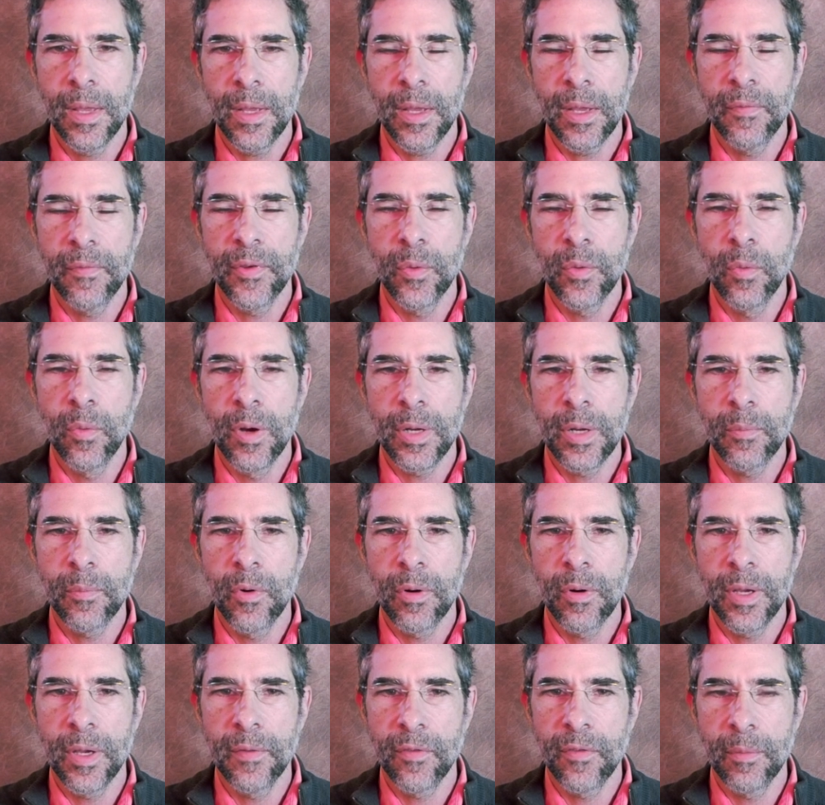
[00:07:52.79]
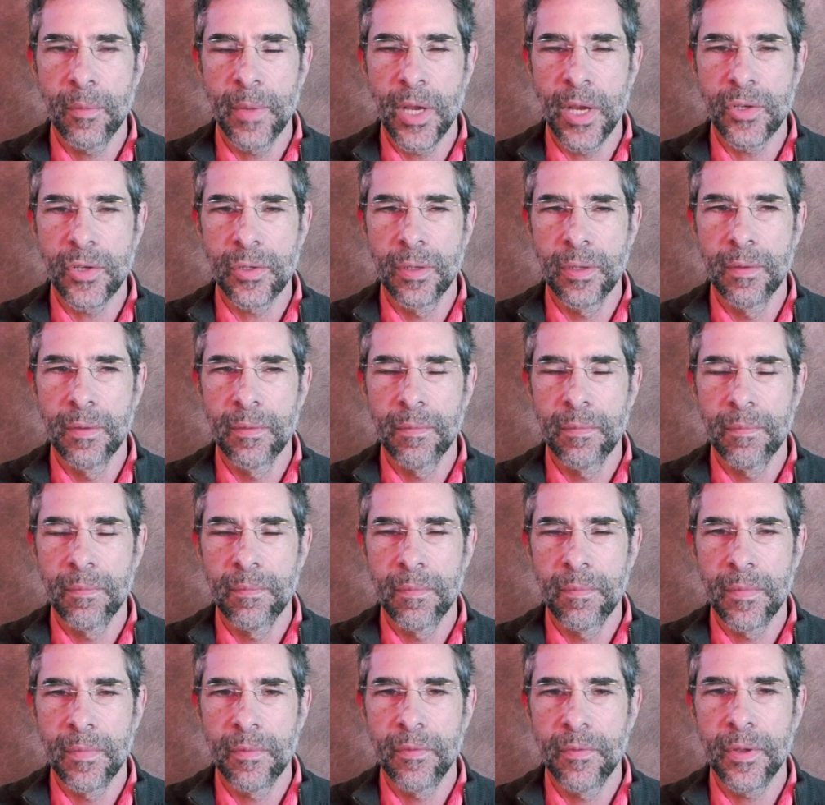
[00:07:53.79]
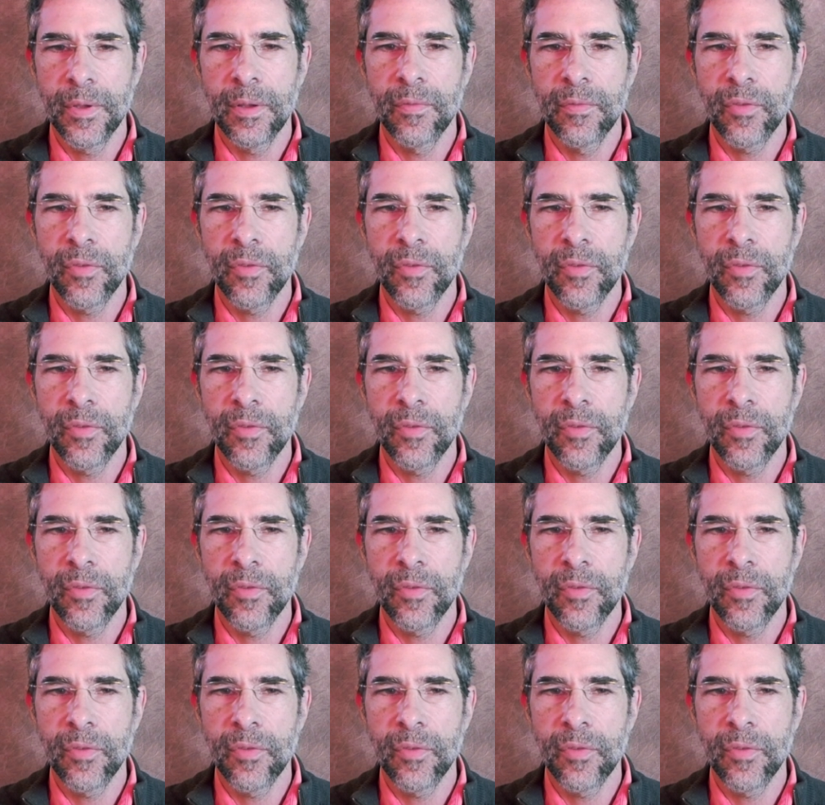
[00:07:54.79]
If you want more information, feel